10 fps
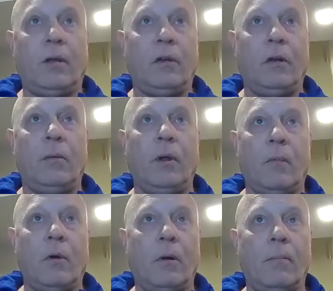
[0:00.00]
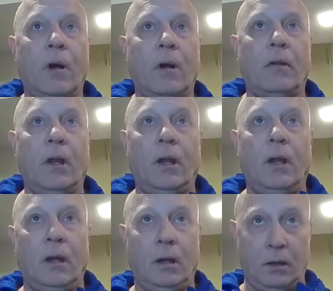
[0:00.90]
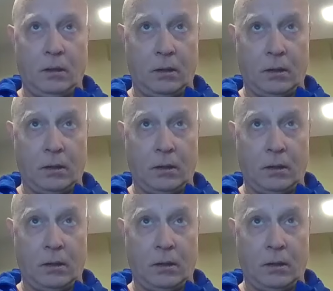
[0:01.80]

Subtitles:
tell us a little bit more about the